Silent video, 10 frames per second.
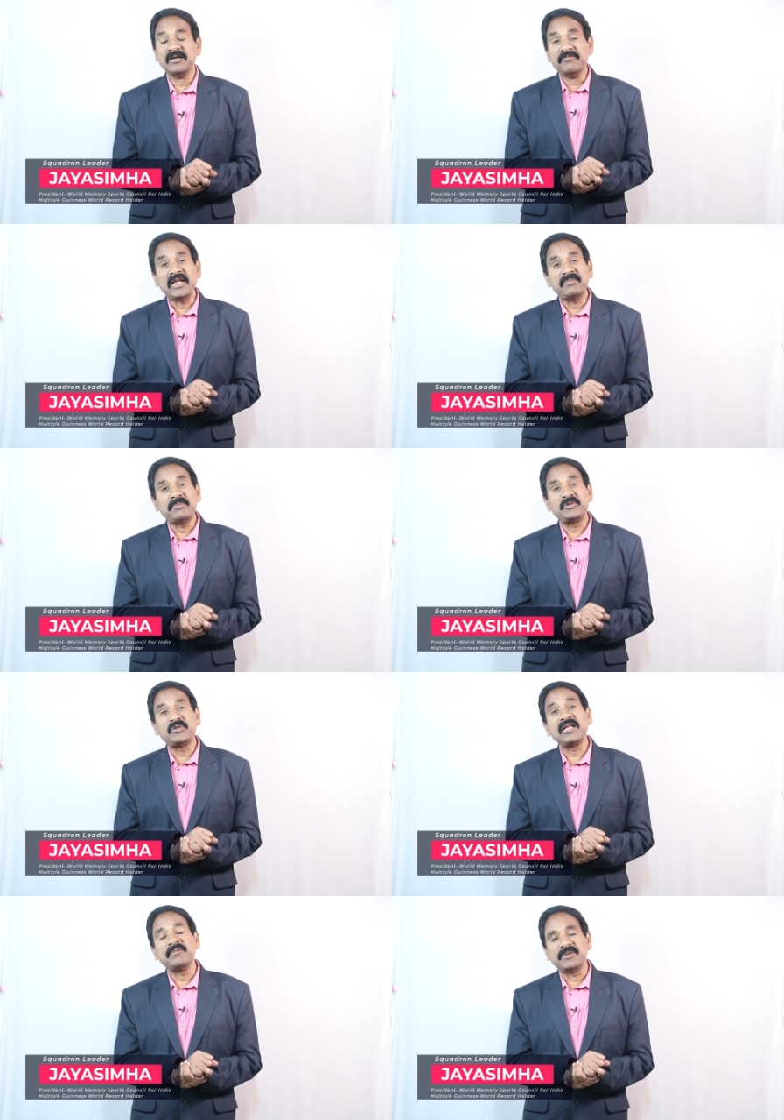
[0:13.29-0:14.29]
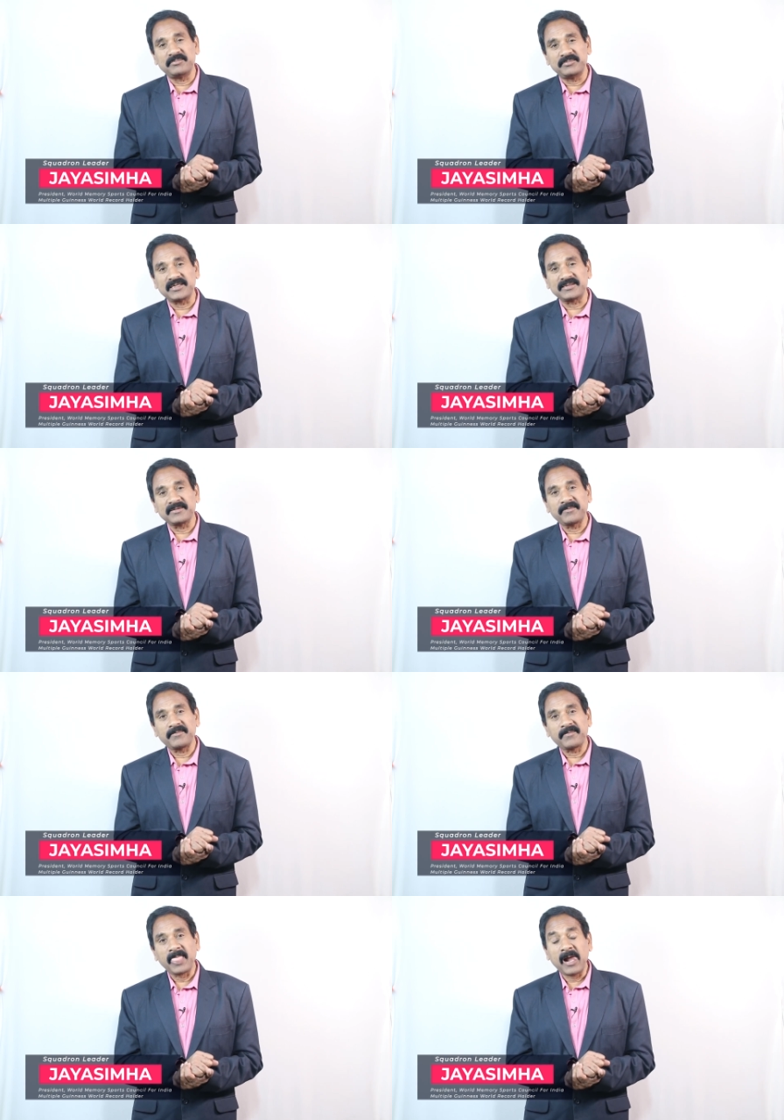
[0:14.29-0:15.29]
Will I be able to remember?
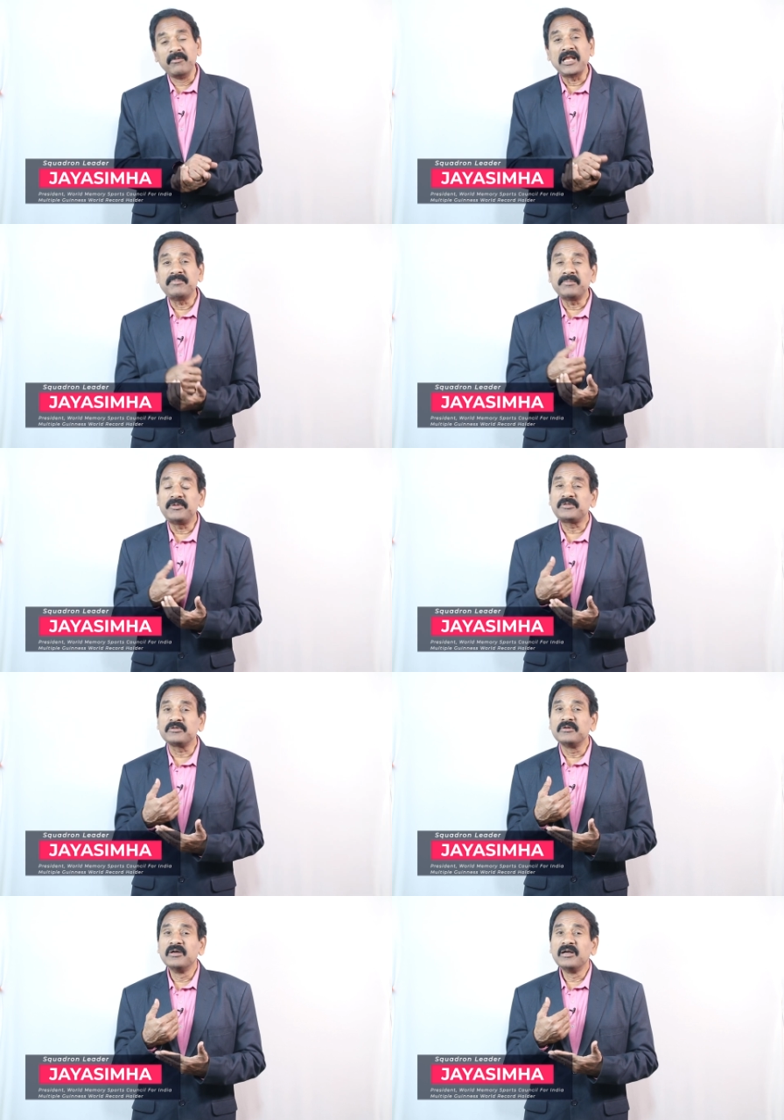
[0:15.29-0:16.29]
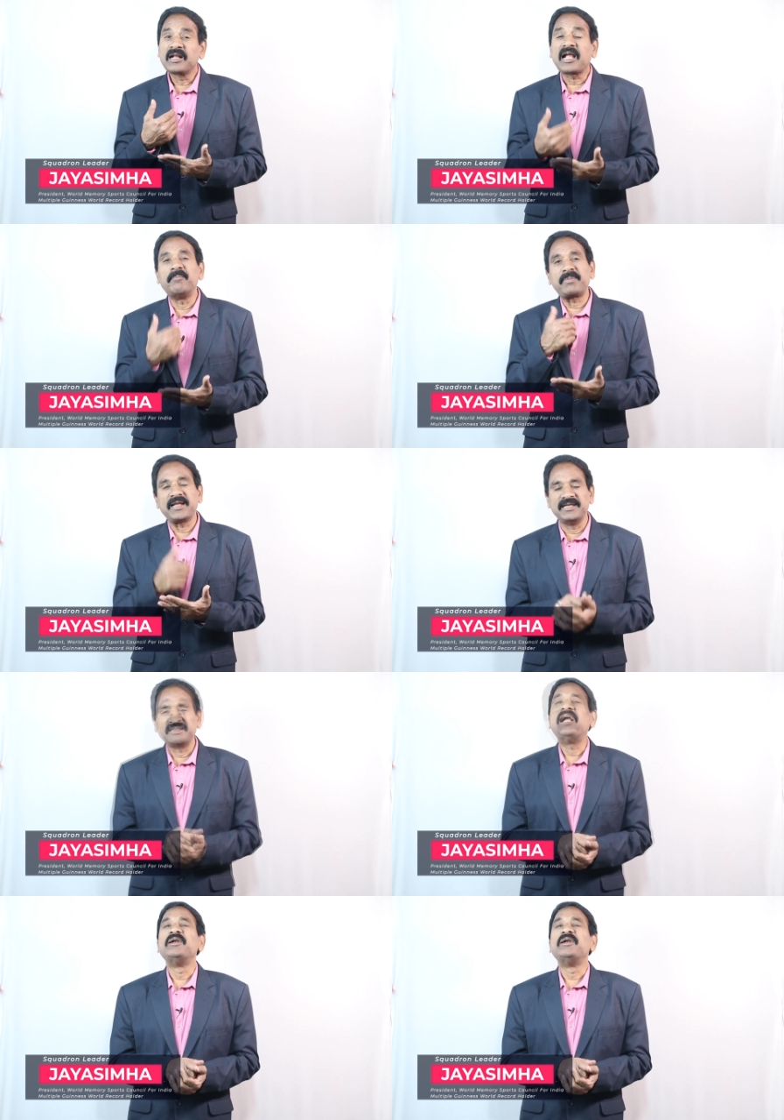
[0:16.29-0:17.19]
Will I be able to comprehend?